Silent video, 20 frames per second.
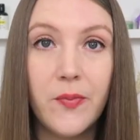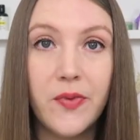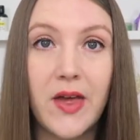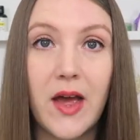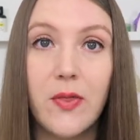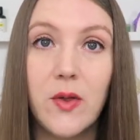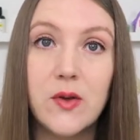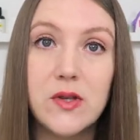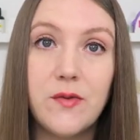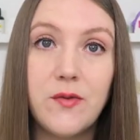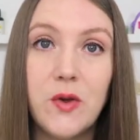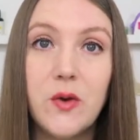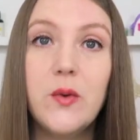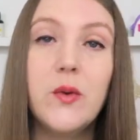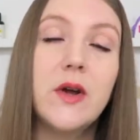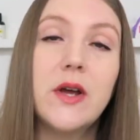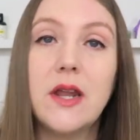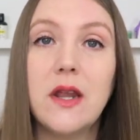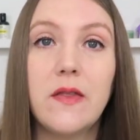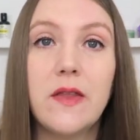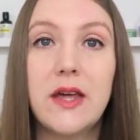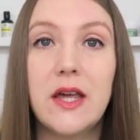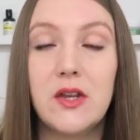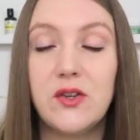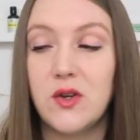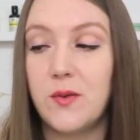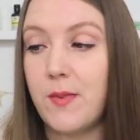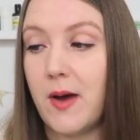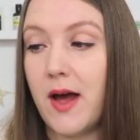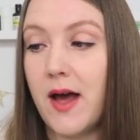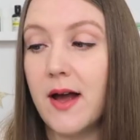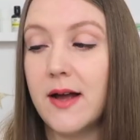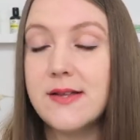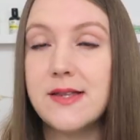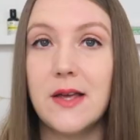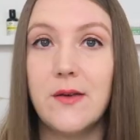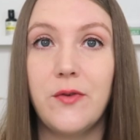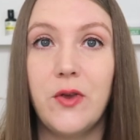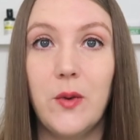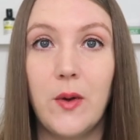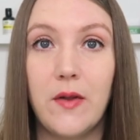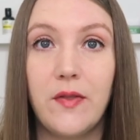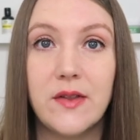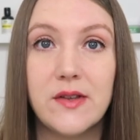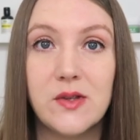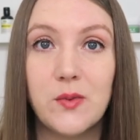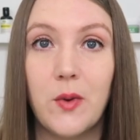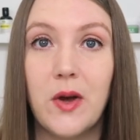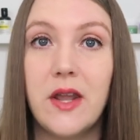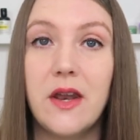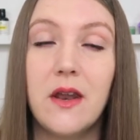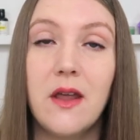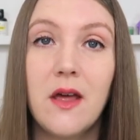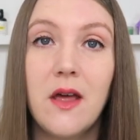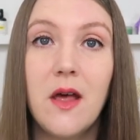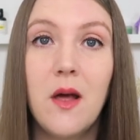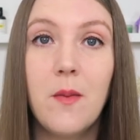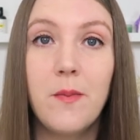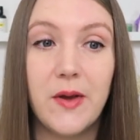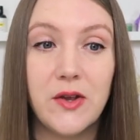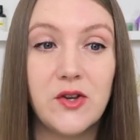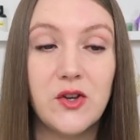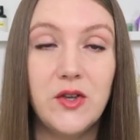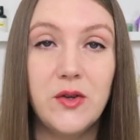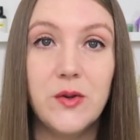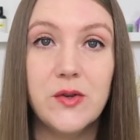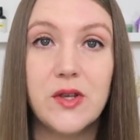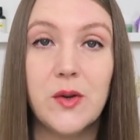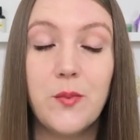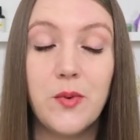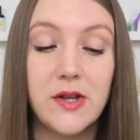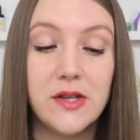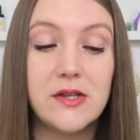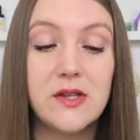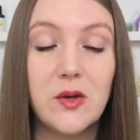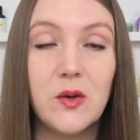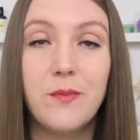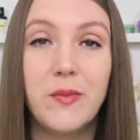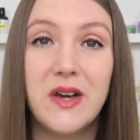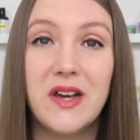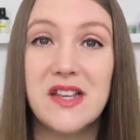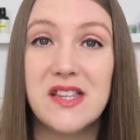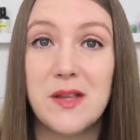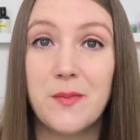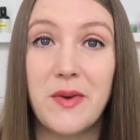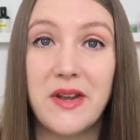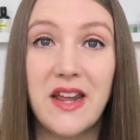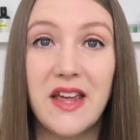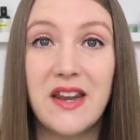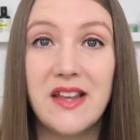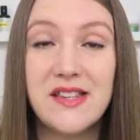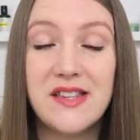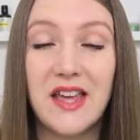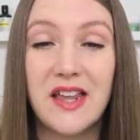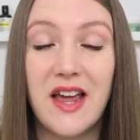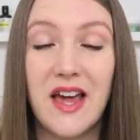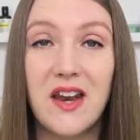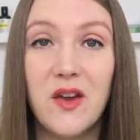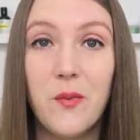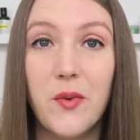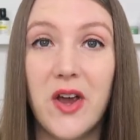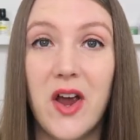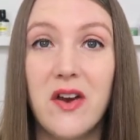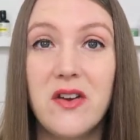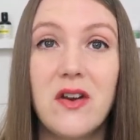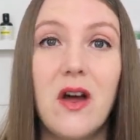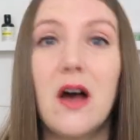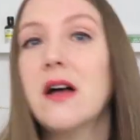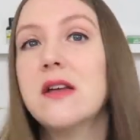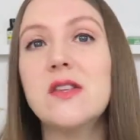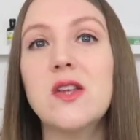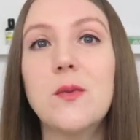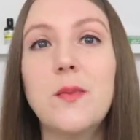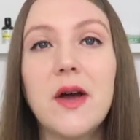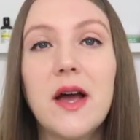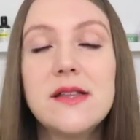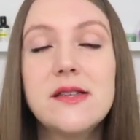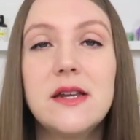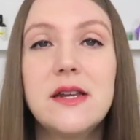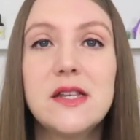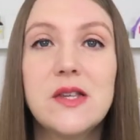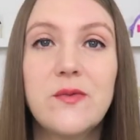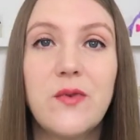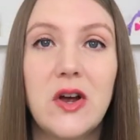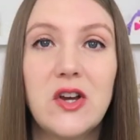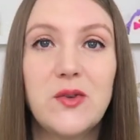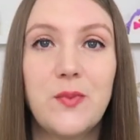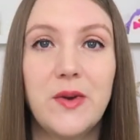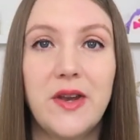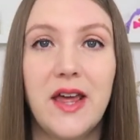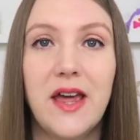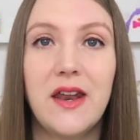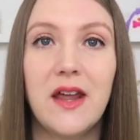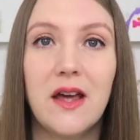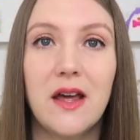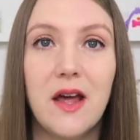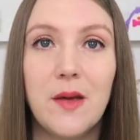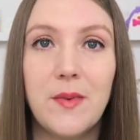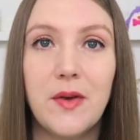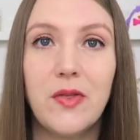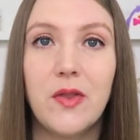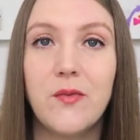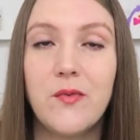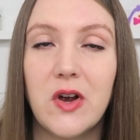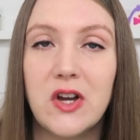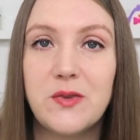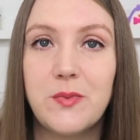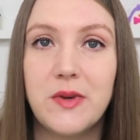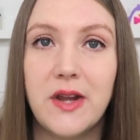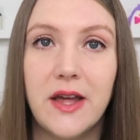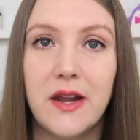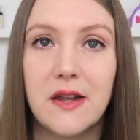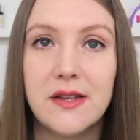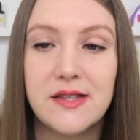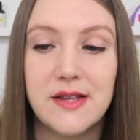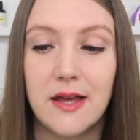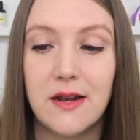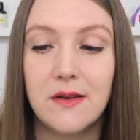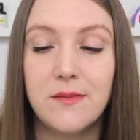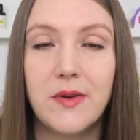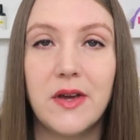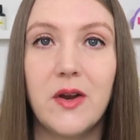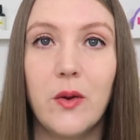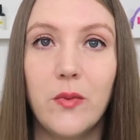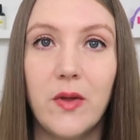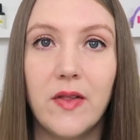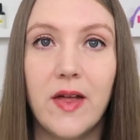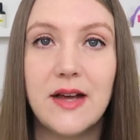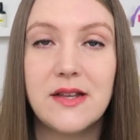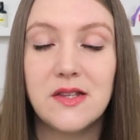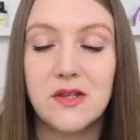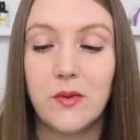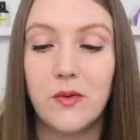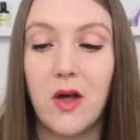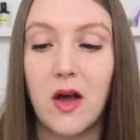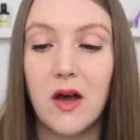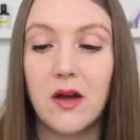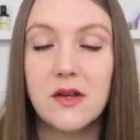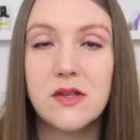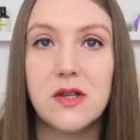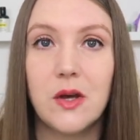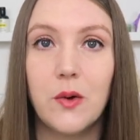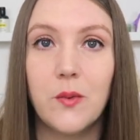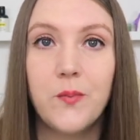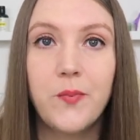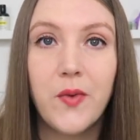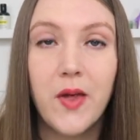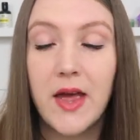yeah, those of you who are getting the kitchen box, if you get this one, make sure you use it pretty soon because the bananas get kind of weird. And also because it is fresh banana, I mean, the fresh banana scent can only last so long. So